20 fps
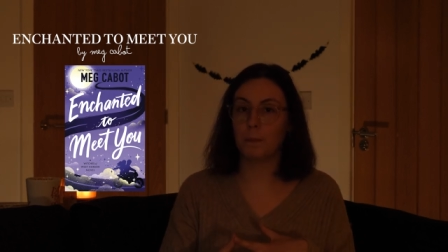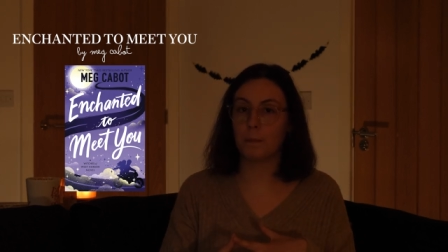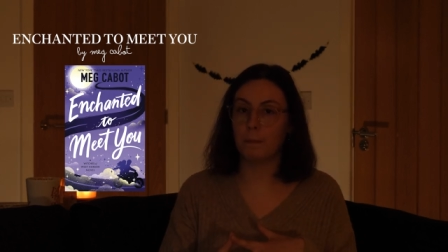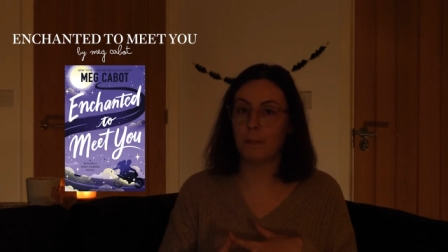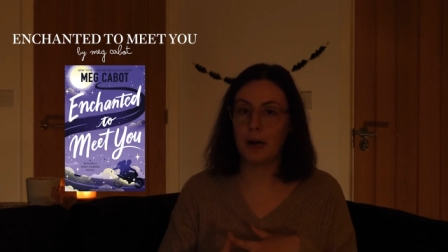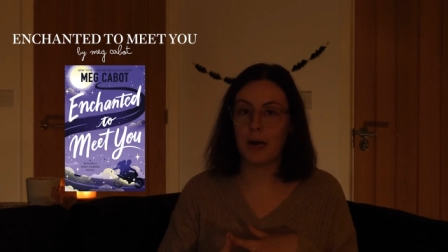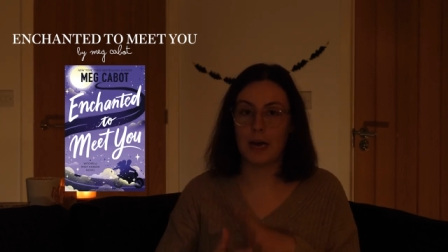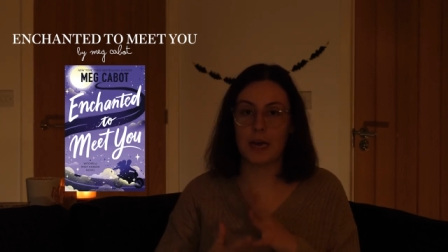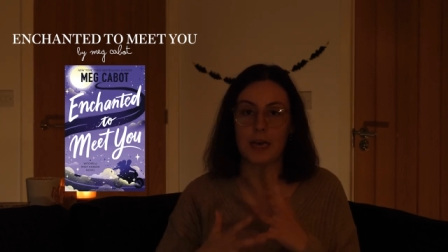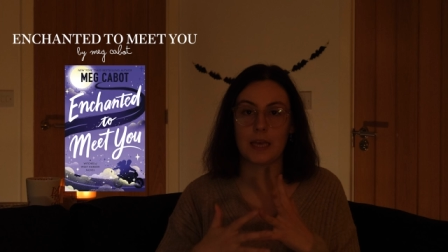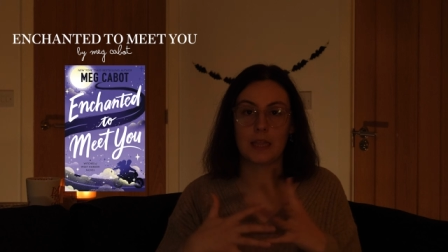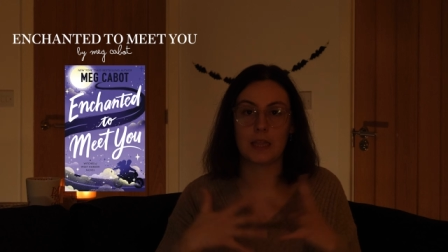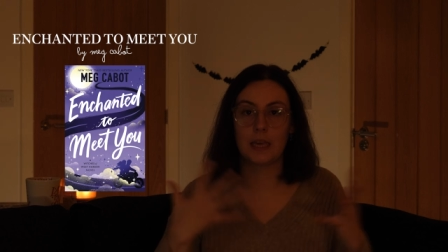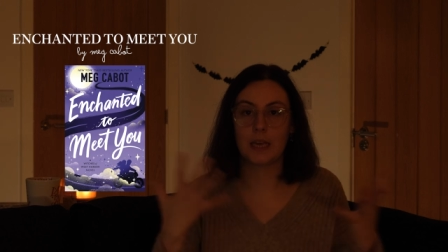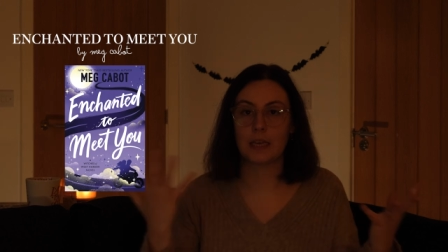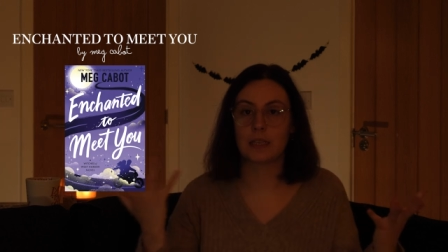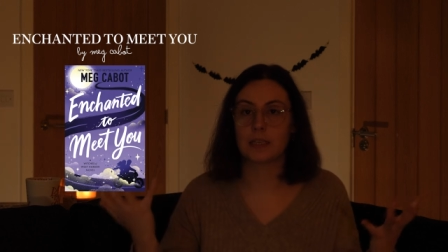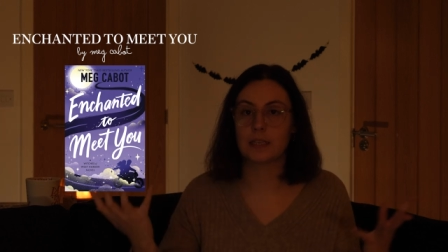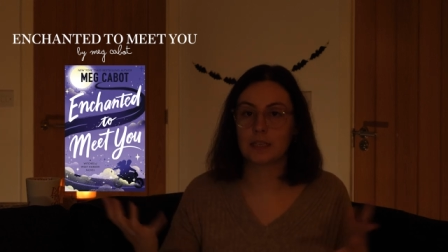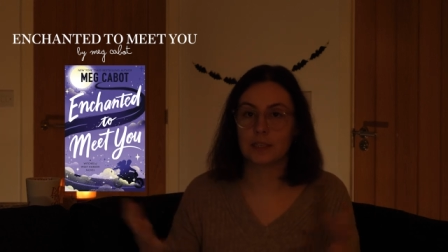by
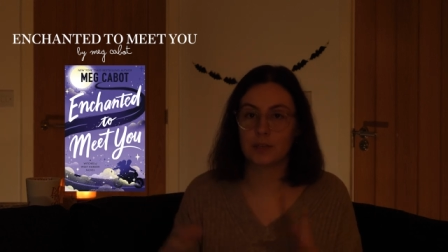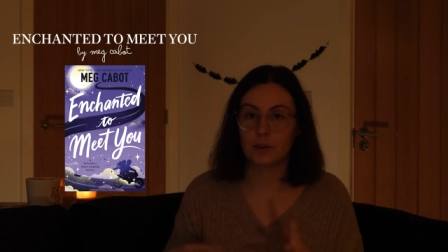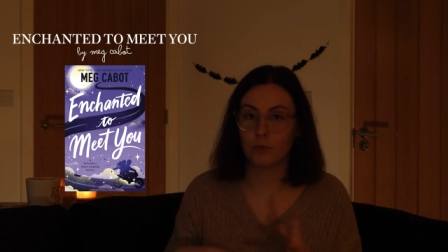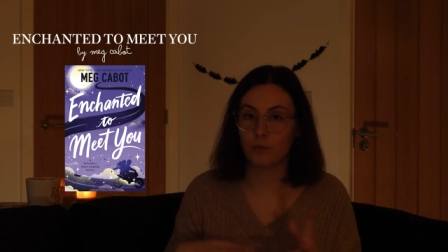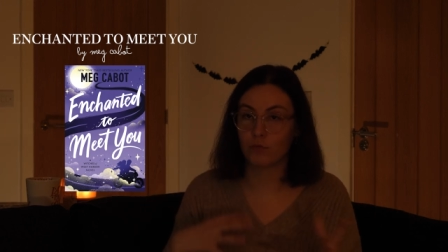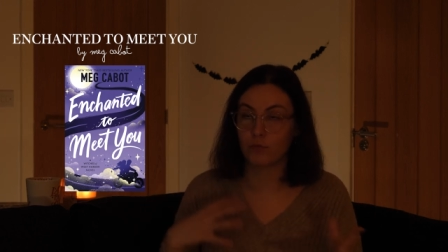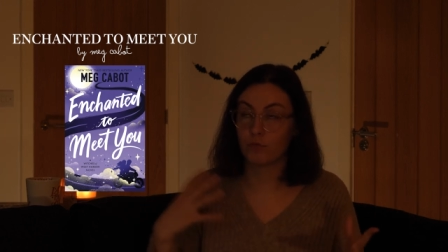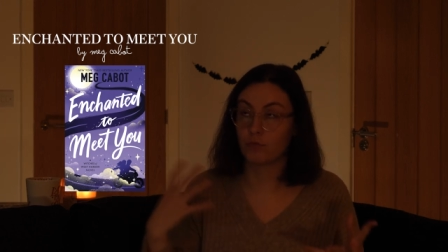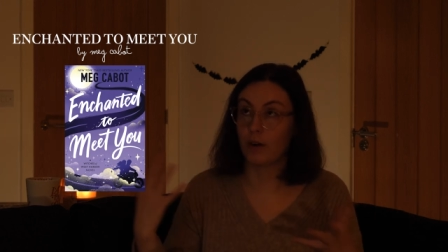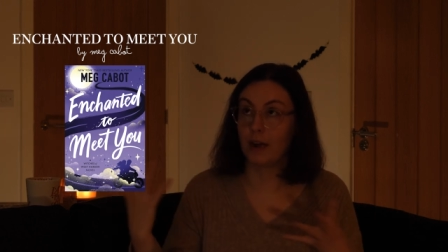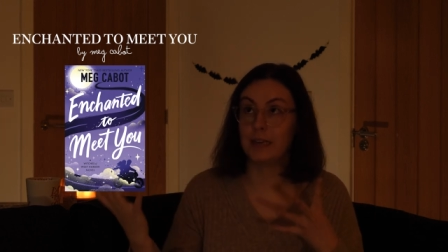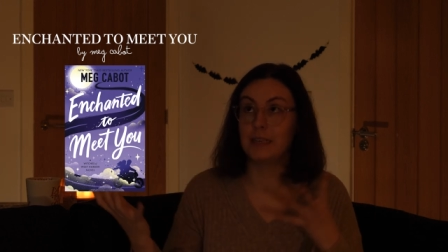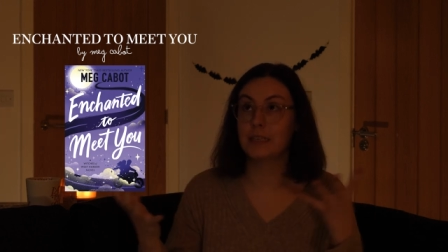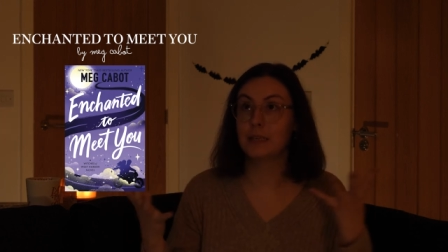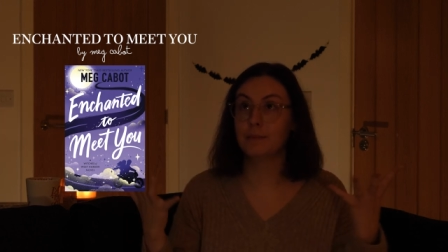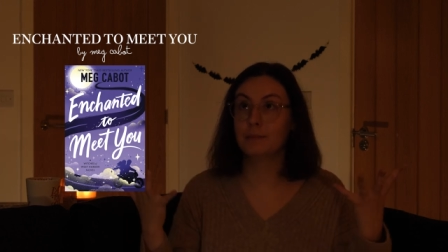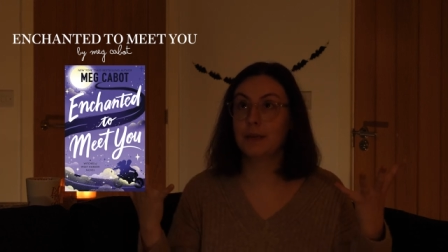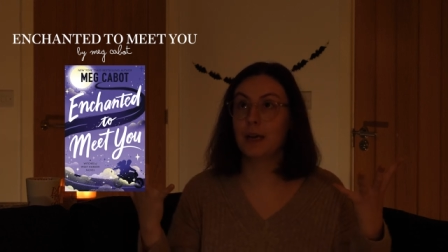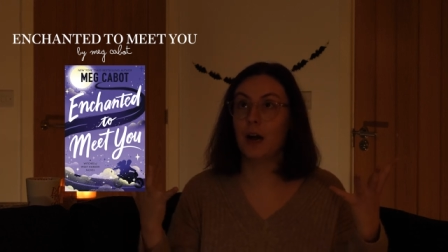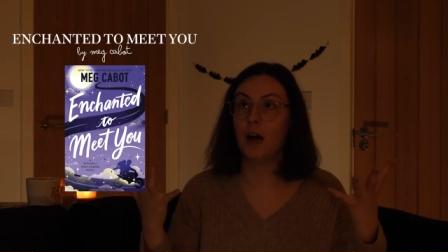this
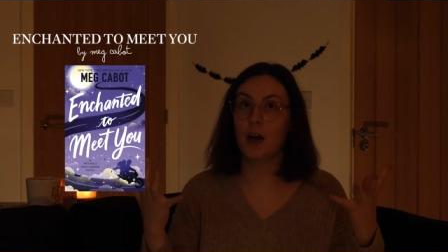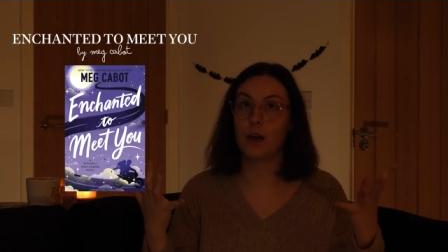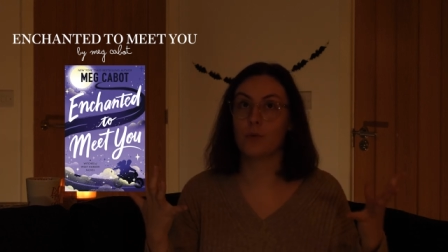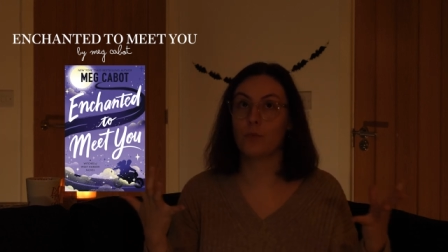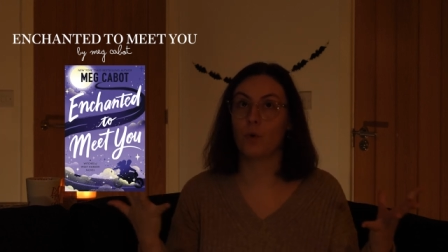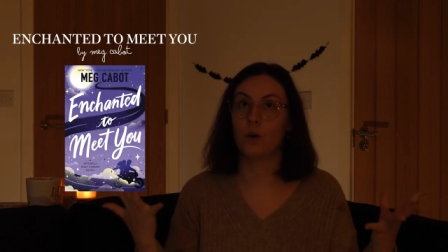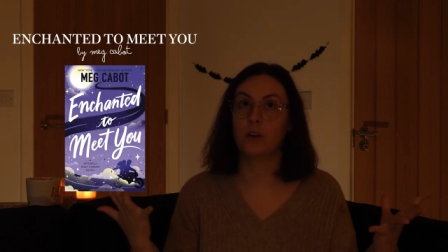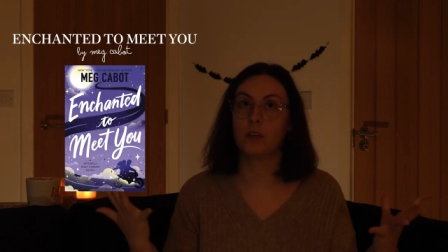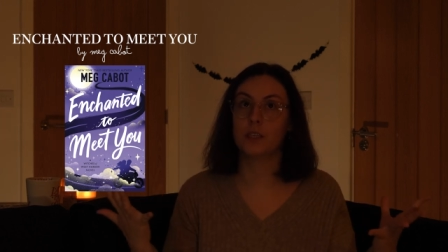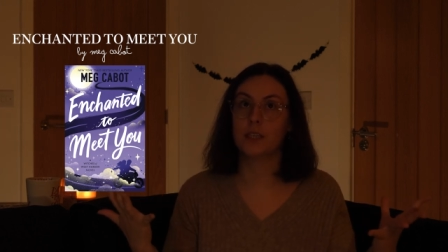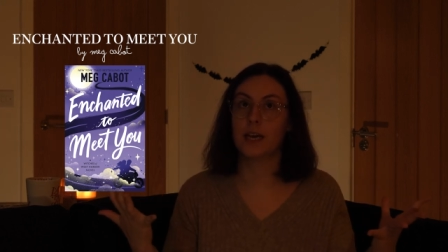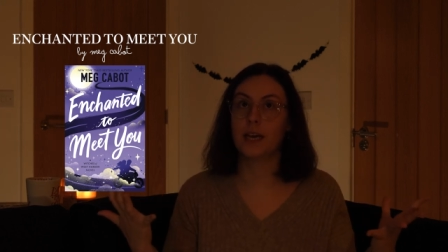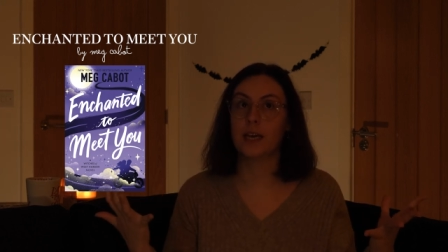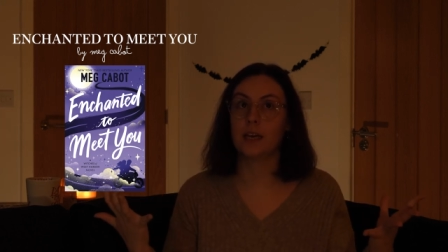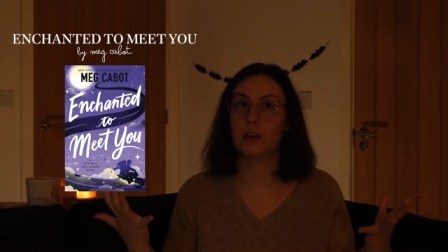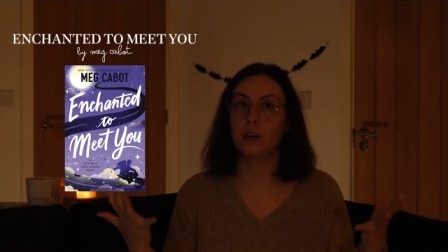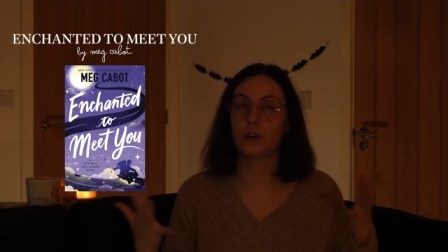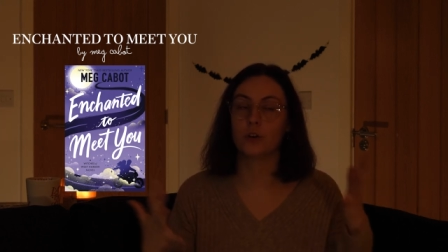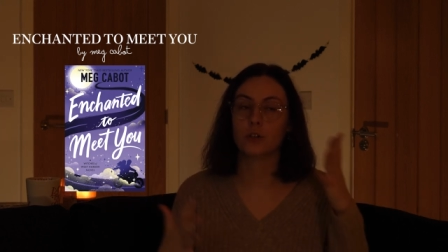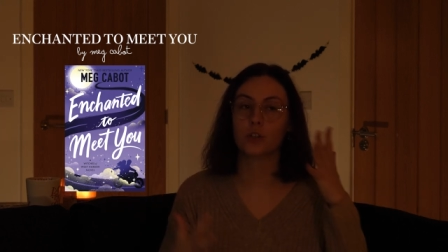random guy one day
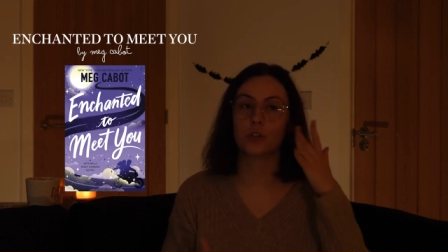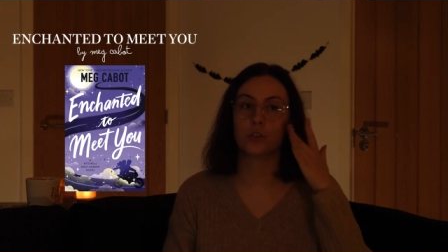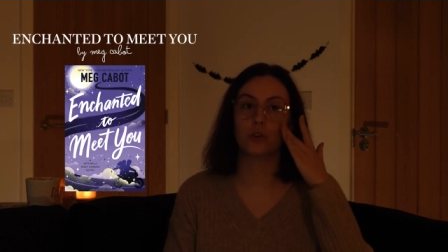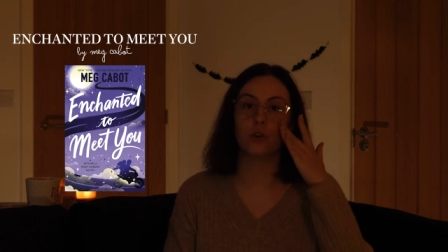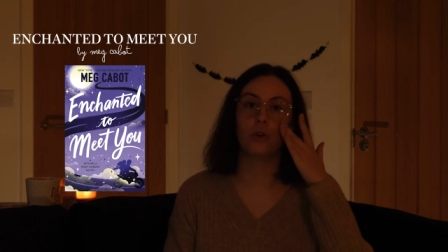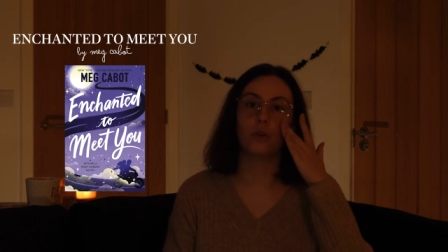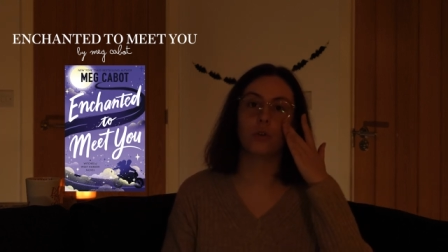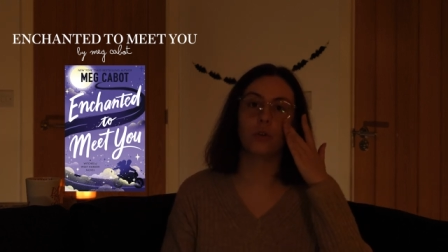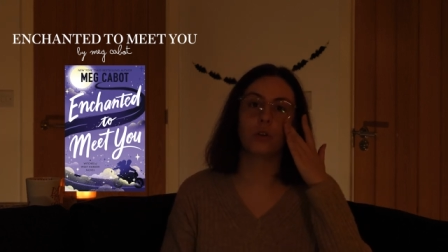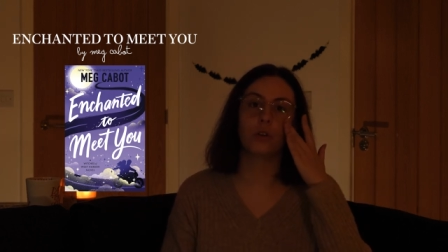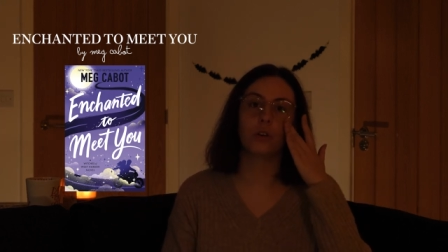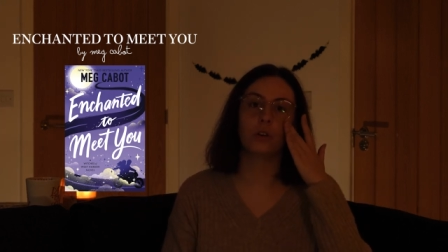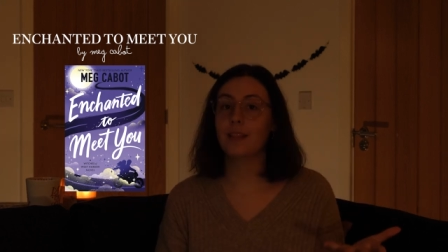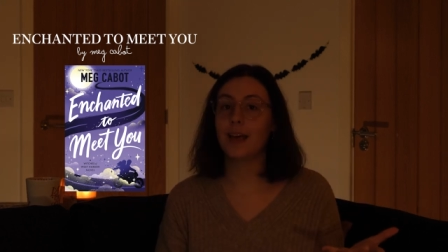in her store